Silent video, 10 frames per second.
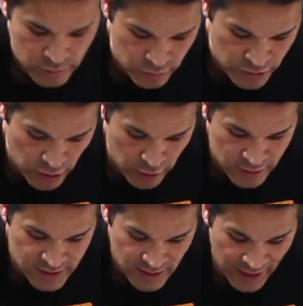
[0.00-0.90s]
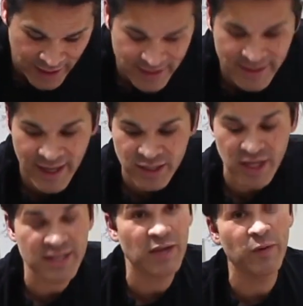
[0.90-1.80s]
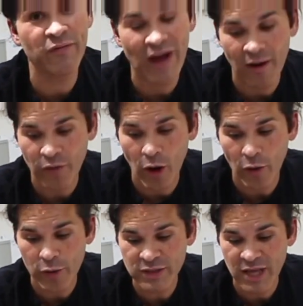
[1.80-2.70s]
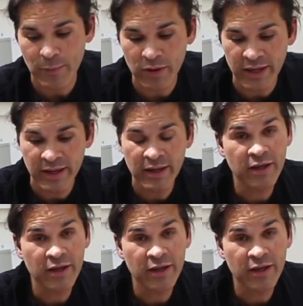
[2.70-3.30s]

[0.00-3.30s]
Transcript: returns and to deck jets, and we valved all those separately.